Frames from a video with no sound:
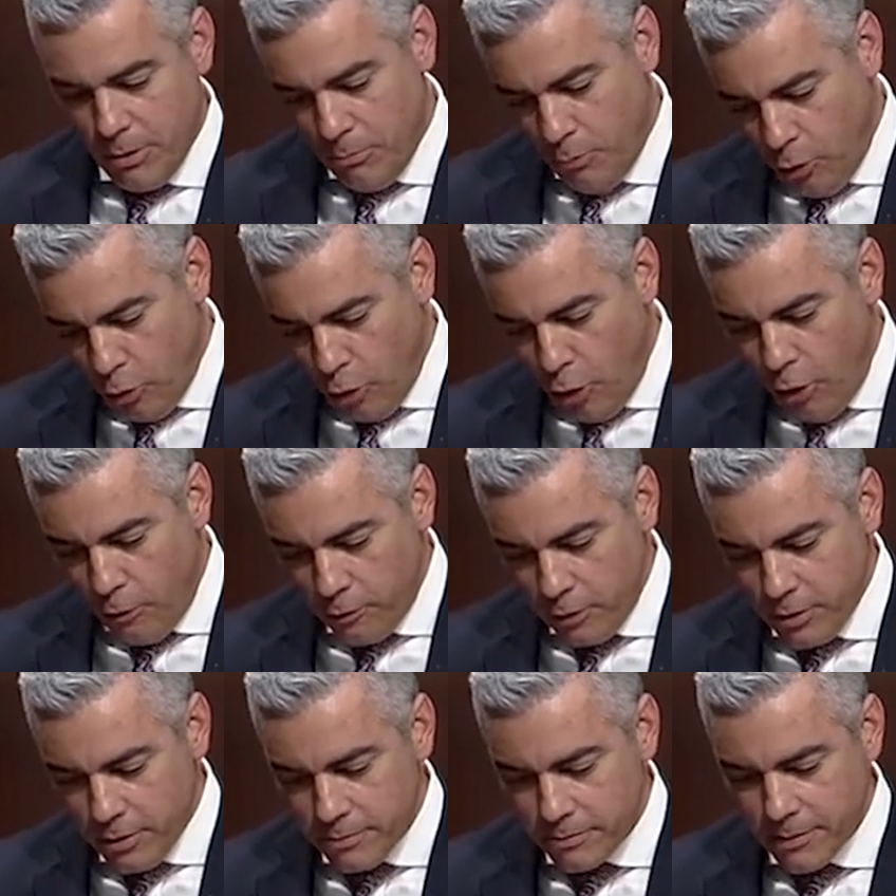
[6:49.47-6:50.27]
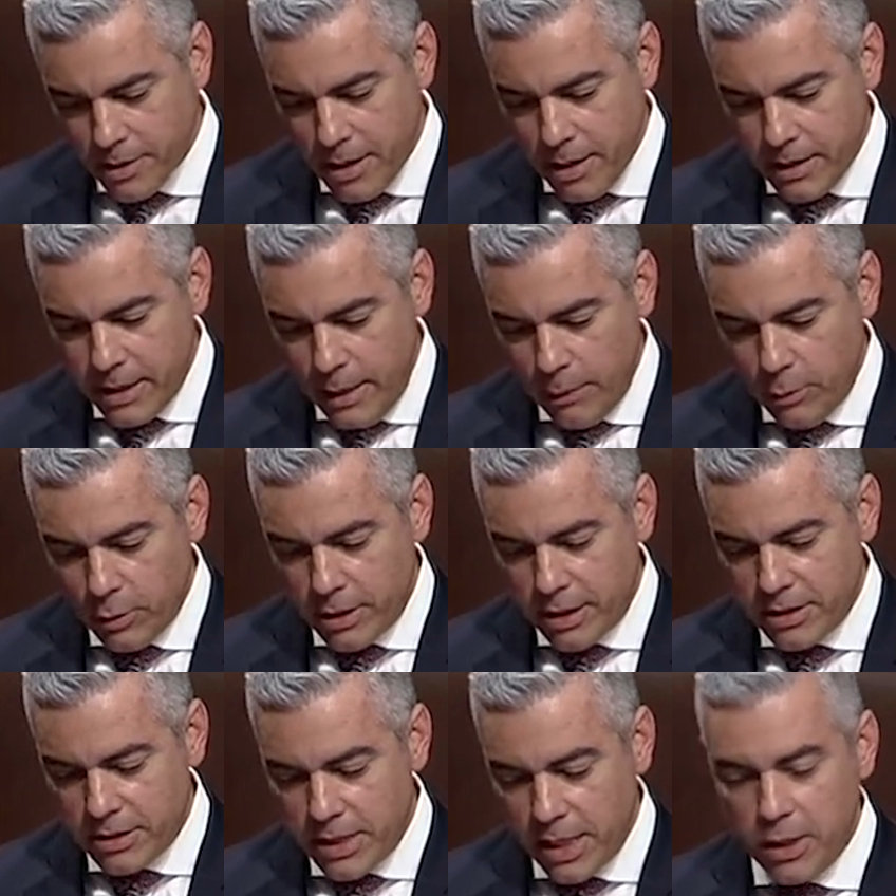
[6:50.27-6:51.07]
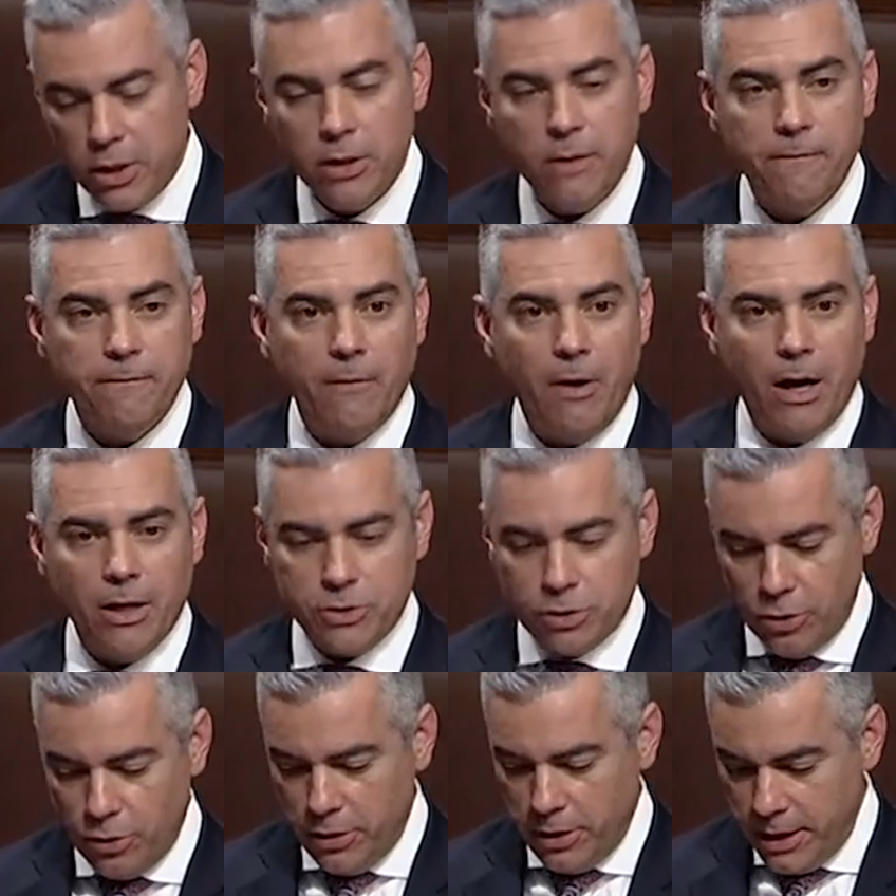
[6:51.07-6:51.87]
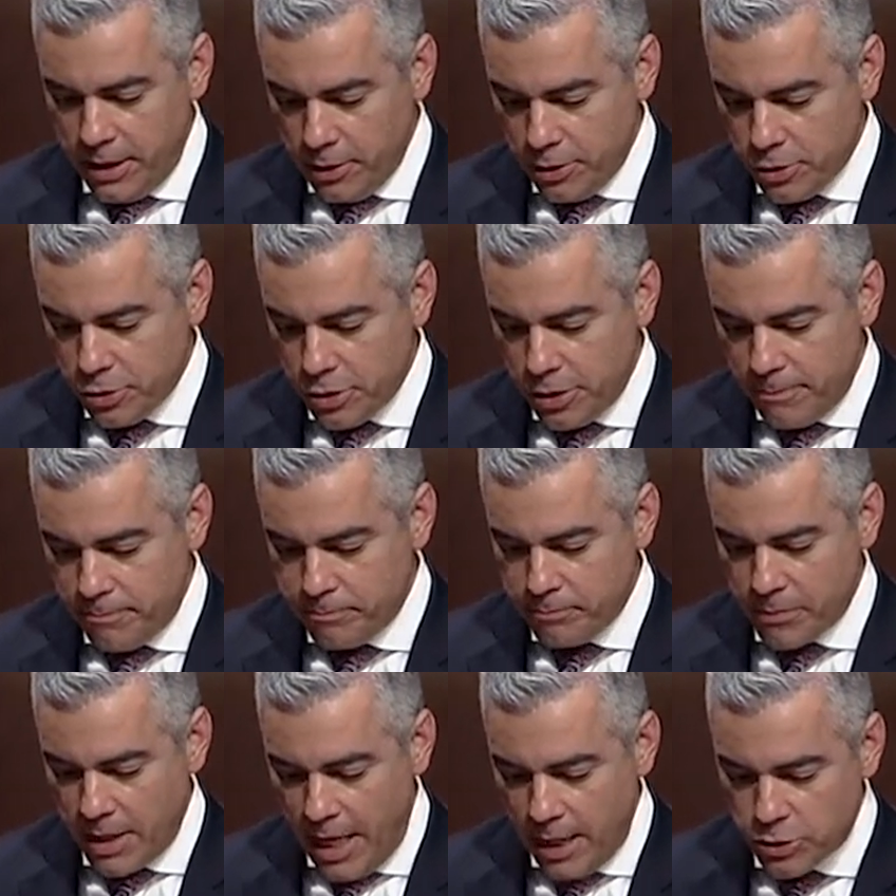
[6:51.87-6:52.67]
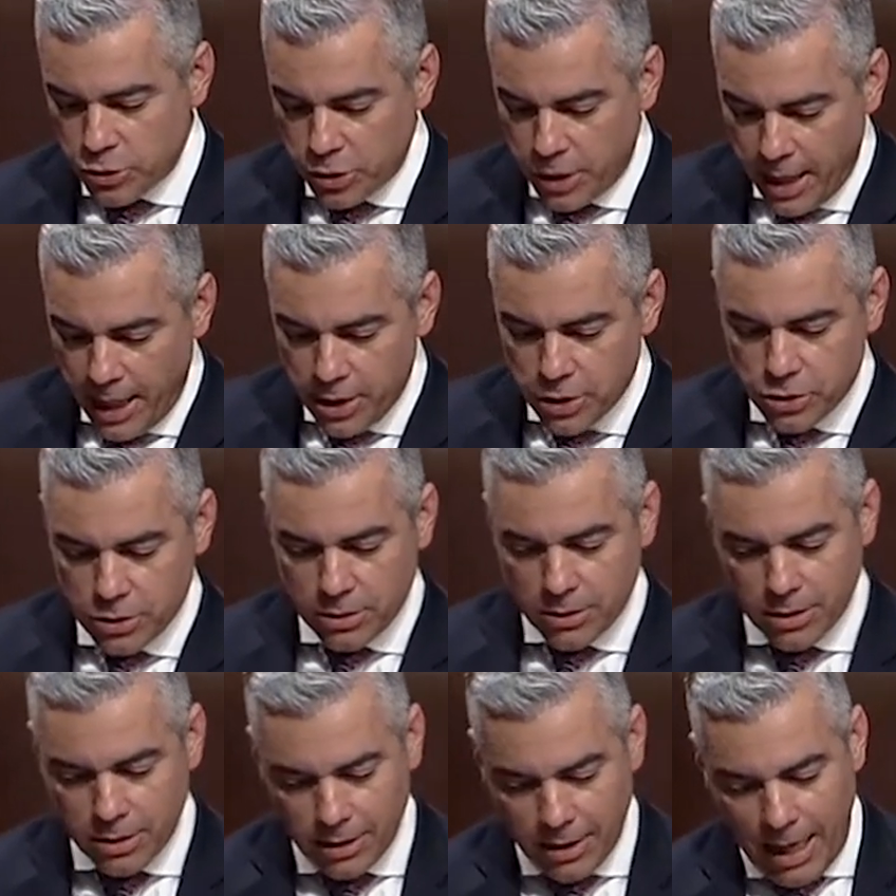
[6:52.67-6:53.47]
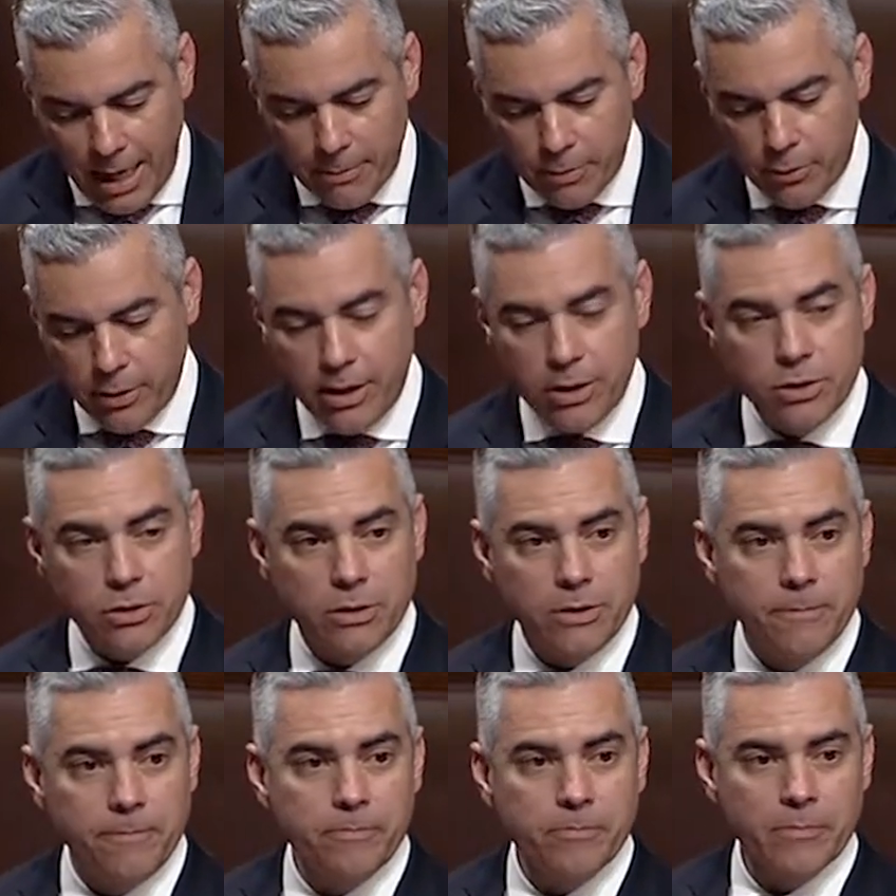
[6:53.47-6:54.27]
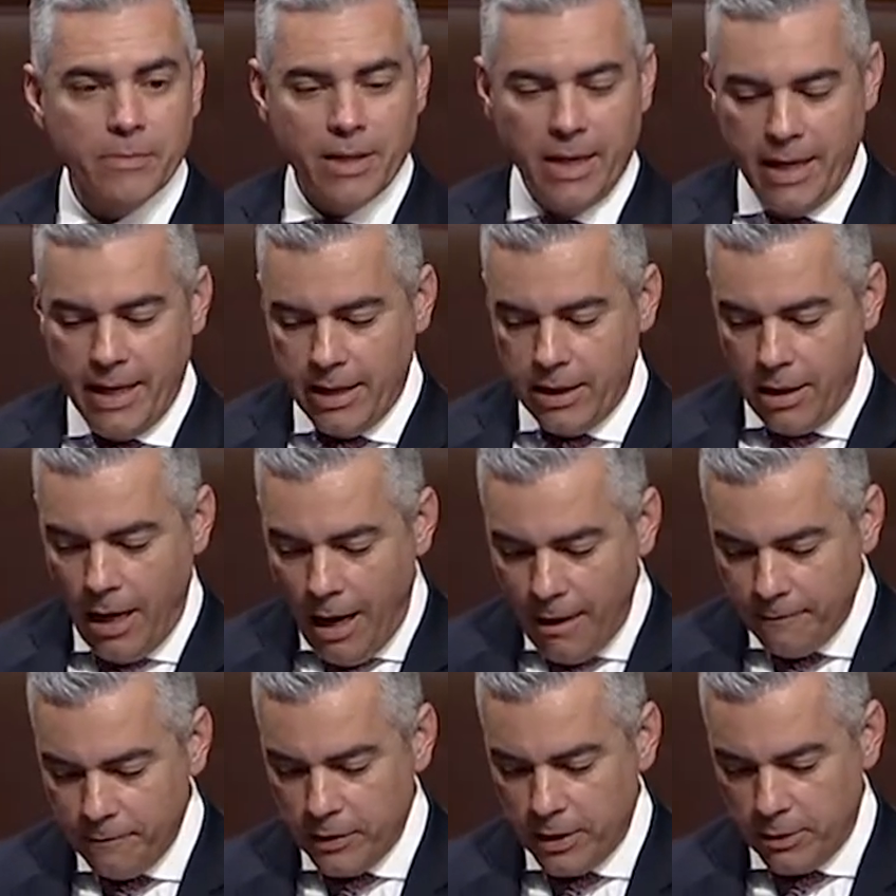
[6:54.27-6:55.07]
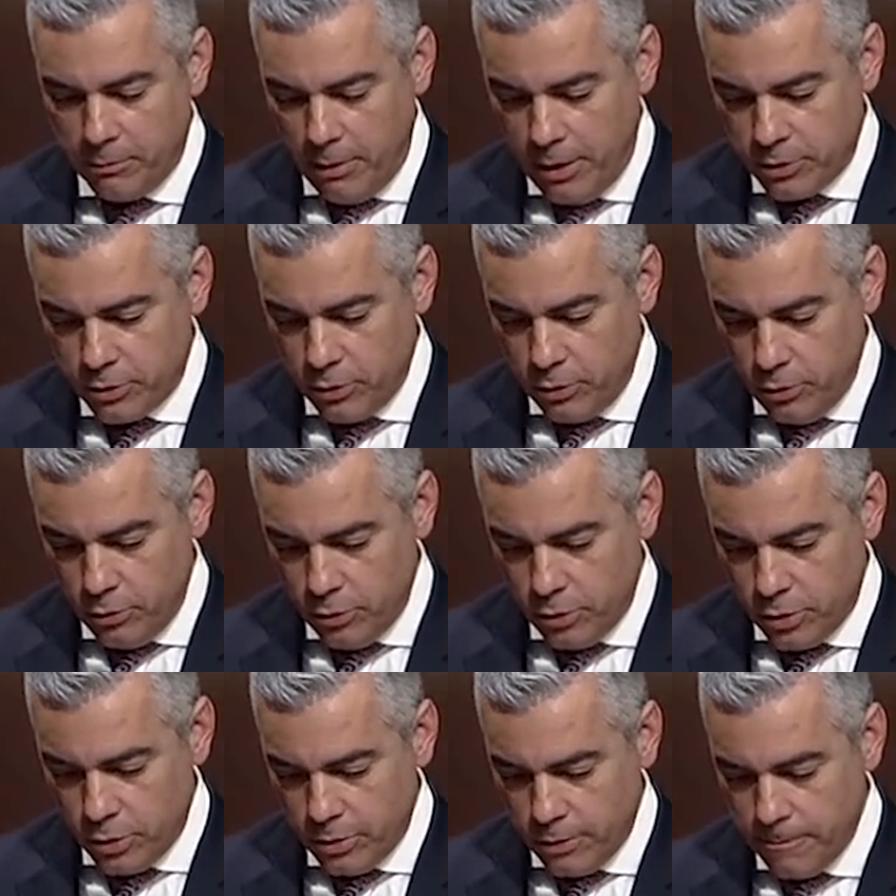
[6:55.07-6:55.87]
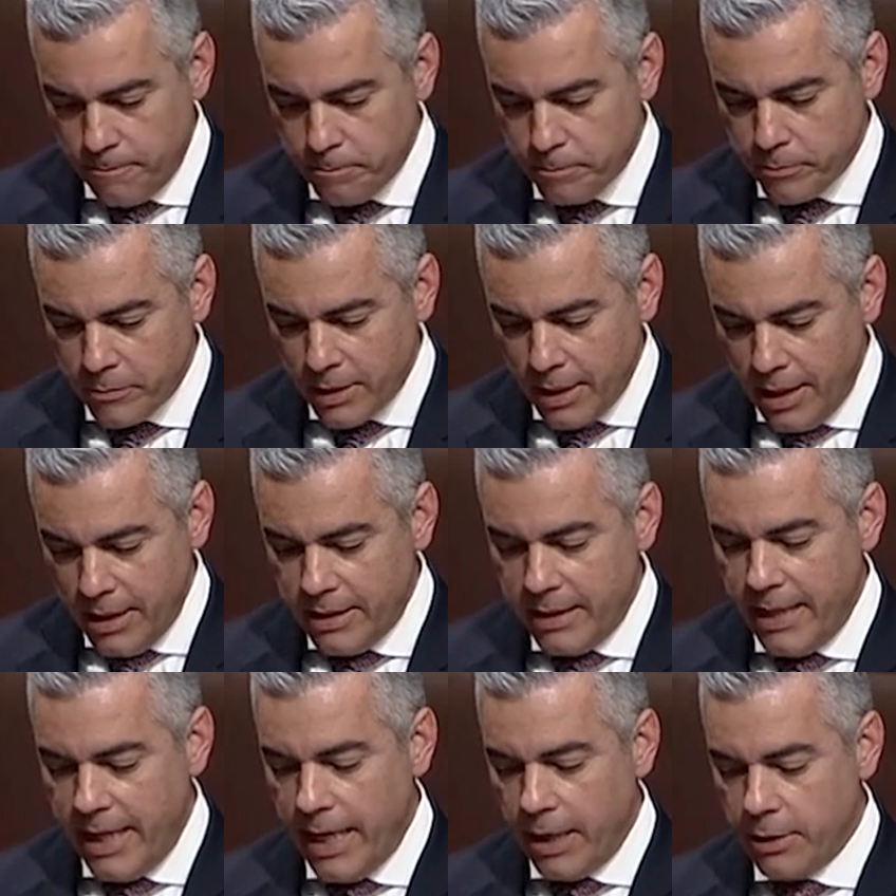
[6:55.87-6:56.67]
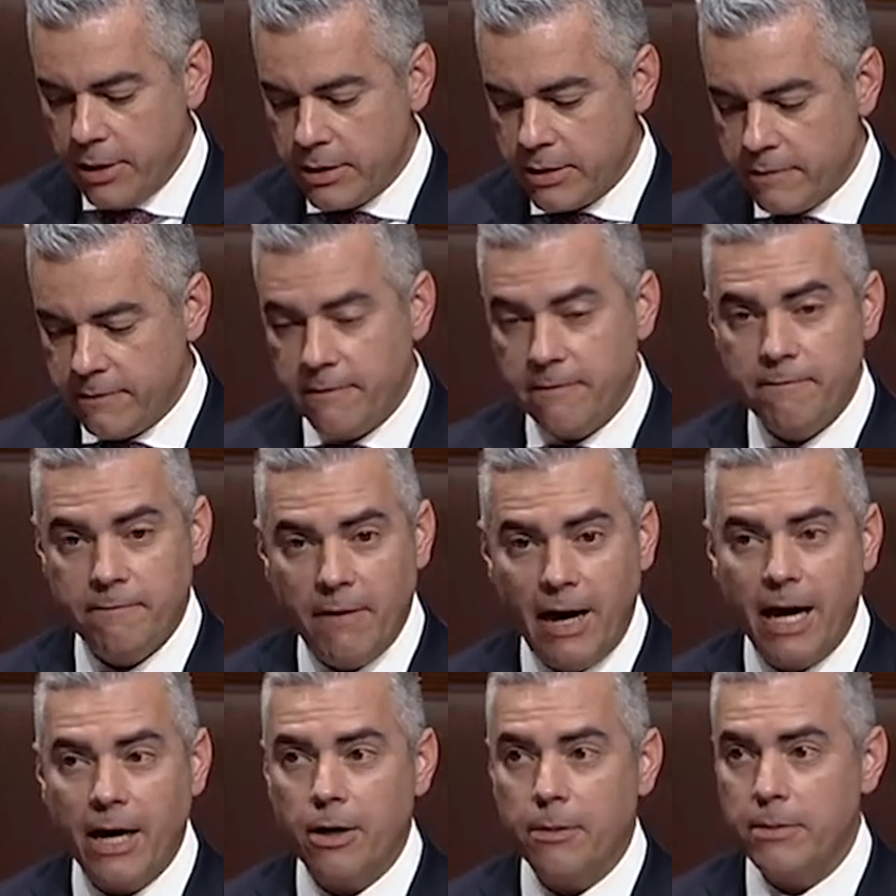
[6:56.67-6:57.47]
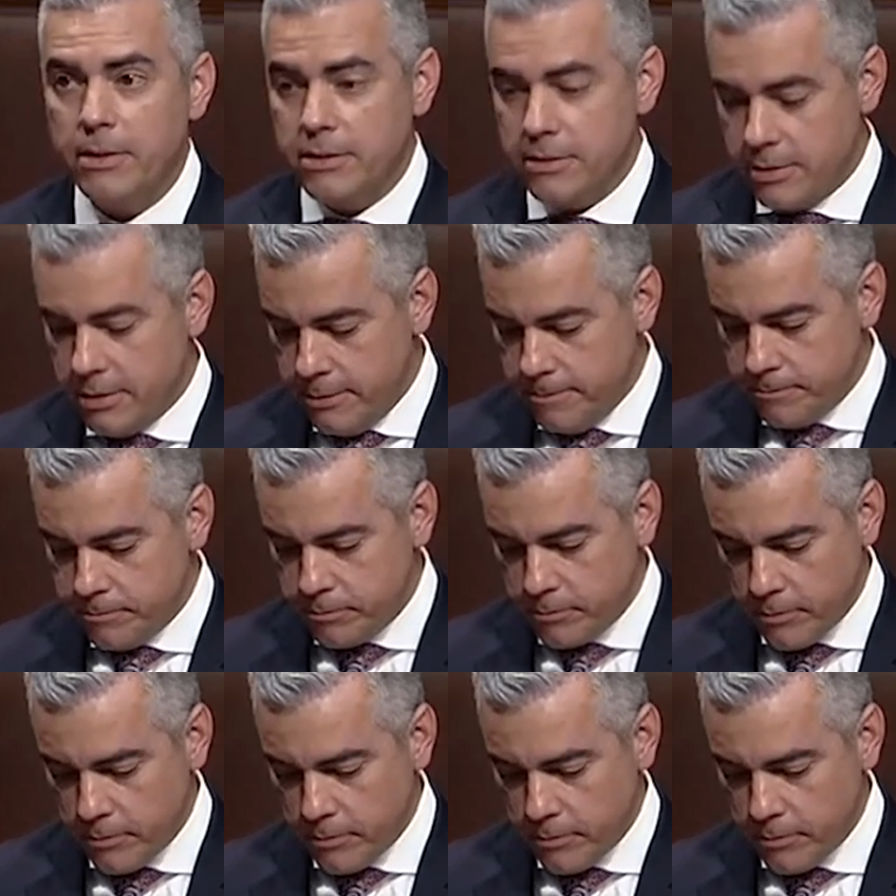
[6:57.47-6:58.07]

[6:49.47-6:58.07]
Moreover, they will continue to foster leadership, education, collaboration, and conflict resolution in the areas of environment,